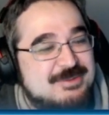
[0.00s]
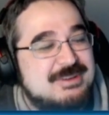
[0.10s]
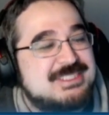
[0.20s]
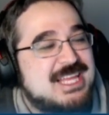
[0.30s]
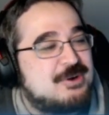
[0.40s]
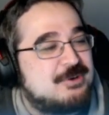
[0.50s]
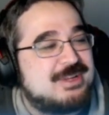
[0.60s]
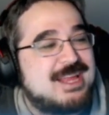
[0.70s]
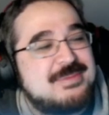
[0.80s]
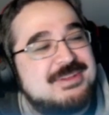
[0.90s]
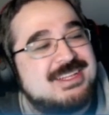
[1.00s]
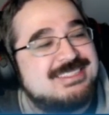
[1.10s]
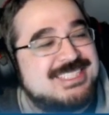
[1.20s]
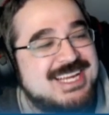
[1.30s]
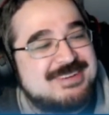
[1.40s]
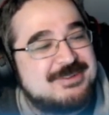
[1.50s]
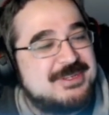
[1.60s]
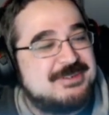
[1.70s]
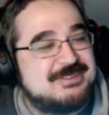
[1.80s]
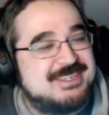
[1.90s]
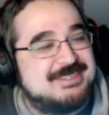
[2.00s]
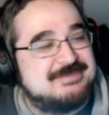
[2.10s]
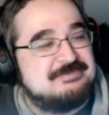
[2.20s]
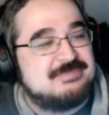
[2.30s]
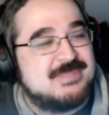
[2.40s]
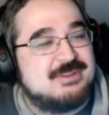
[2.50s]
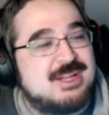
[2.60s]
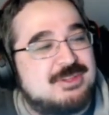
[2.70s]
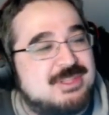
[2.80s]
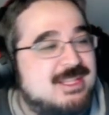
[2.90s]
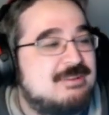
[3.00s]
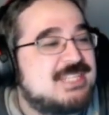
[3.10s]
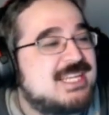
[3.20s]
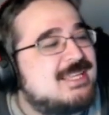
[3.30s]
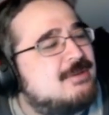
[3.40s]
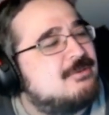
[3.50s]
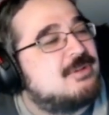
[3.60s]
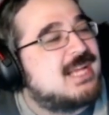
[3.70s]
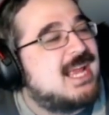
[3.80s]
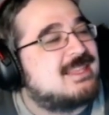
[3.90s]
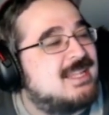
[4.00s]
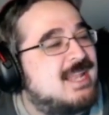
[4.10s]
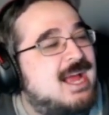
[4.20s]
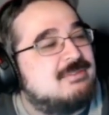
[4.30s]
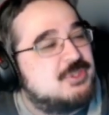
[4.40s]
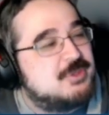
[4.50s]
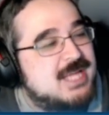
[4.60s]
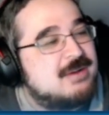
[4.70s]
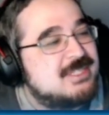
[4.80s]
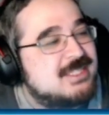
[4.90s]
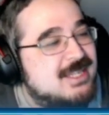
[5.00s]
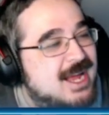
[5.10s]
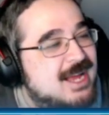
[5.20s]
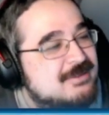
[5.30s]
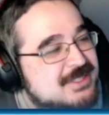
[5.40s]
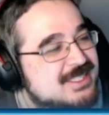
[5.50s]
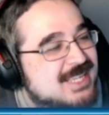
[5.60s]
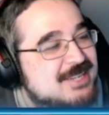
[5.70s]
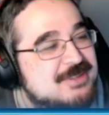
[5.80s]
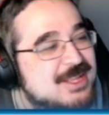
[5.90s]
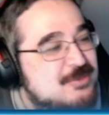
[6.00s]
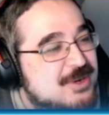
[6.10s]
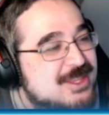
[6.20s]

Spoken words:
What was that horror game you did, Jack? Where you're like it was like you looking at the knives, you're counting the knives, and you're like, "What